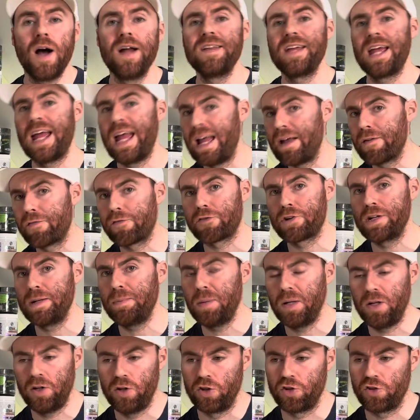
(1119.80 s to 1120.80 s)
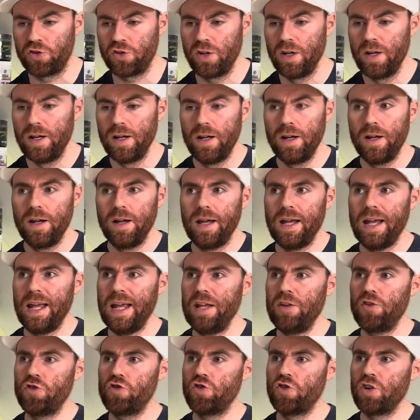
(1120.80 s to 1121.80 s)
every push
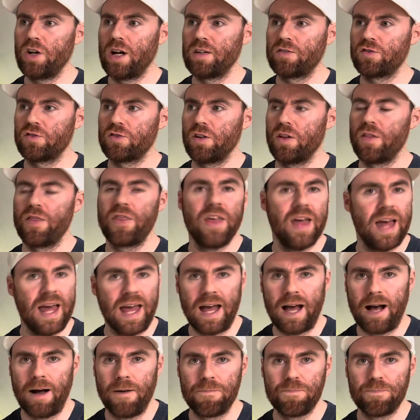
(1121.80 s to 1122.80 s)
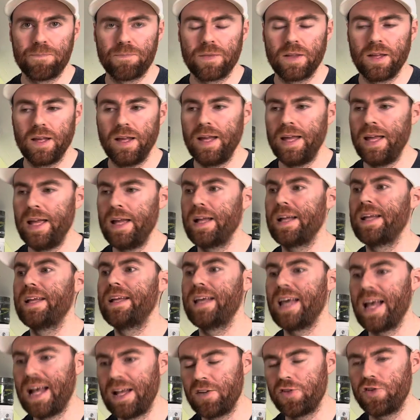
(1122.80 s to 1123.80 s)
is just there. It
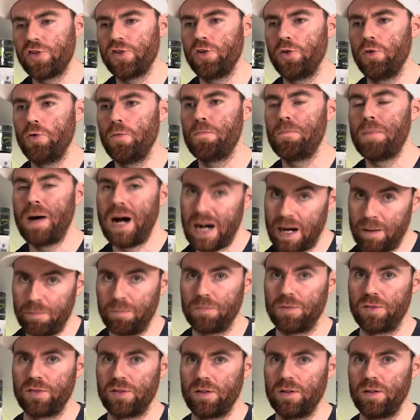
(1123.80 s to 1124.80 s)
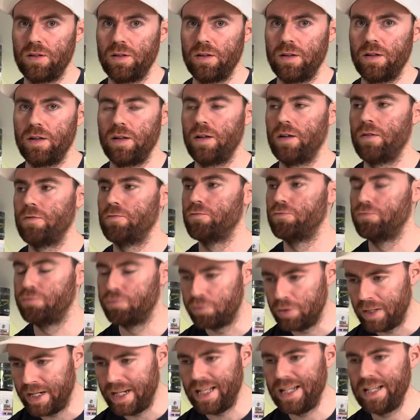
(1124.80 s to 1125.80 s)
gets you pumped.
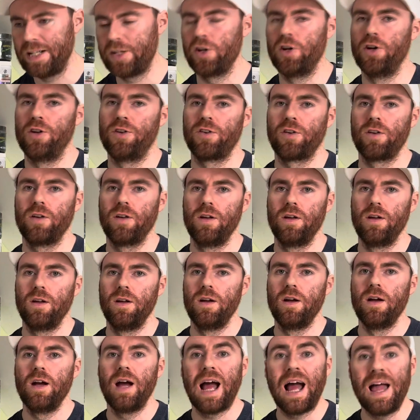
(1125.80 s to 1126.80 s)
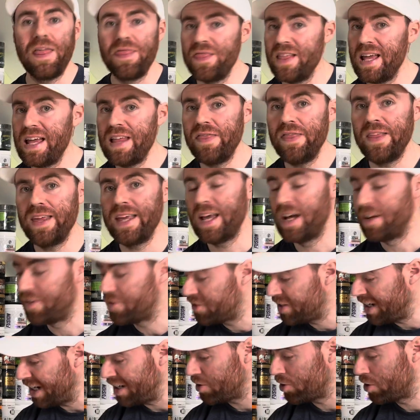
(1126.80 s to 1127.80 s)
Really good. And then the
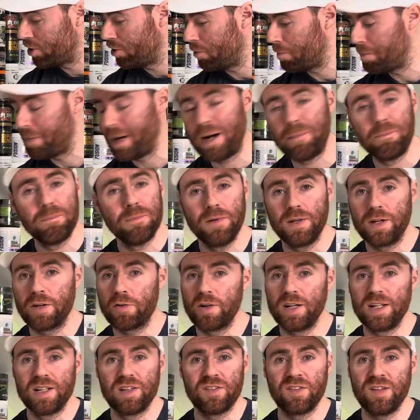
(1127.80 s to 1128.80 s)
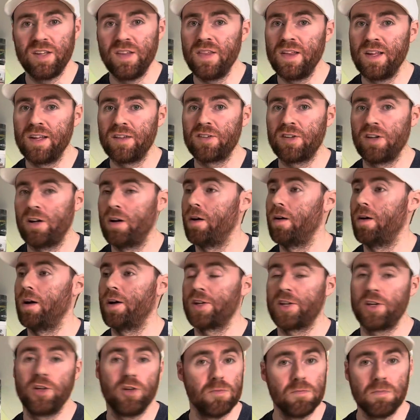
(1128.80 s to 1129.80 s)
additional pump ingredients in this at
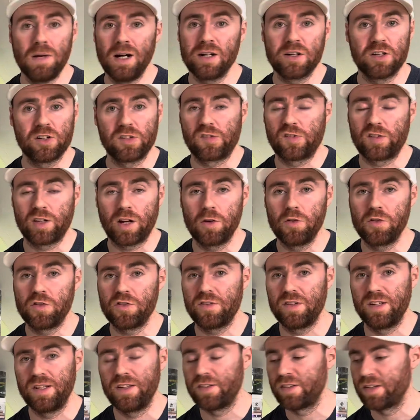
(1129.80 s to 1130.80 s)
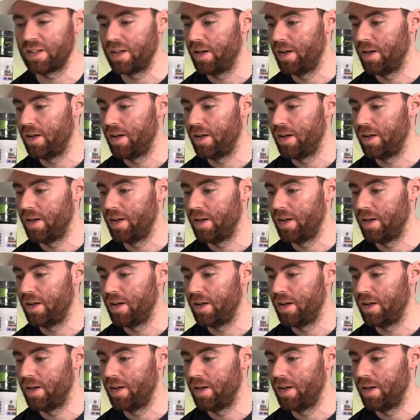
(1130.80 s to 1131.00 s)
humongous dosages